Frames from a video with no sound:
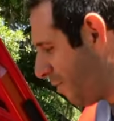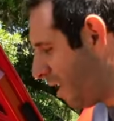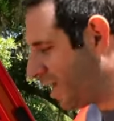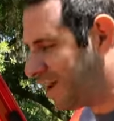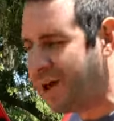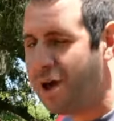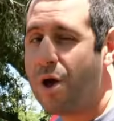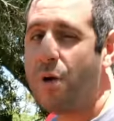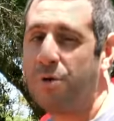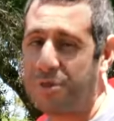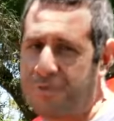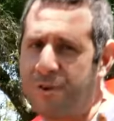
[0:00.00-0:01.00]
running
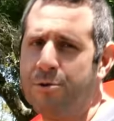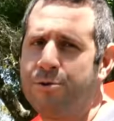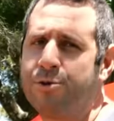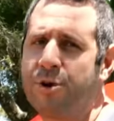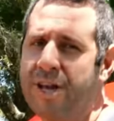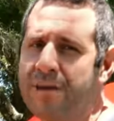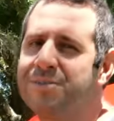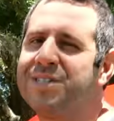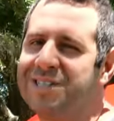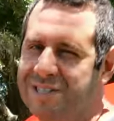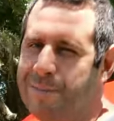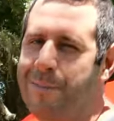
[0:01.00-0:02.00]
with a few
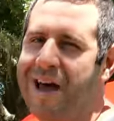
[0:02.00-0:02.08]
dreams and some